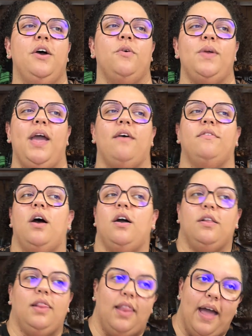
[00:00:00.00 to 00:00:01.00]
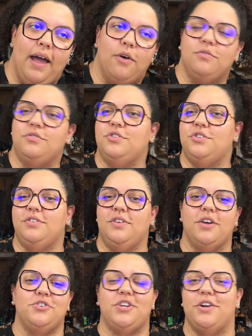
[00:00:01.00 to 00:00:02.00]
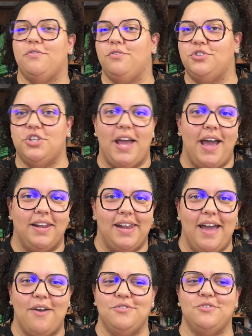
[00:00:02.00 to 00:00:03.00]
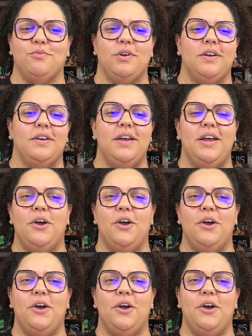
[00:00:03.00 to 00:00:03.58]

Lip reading: We have our lounge, our general chat lounge, where,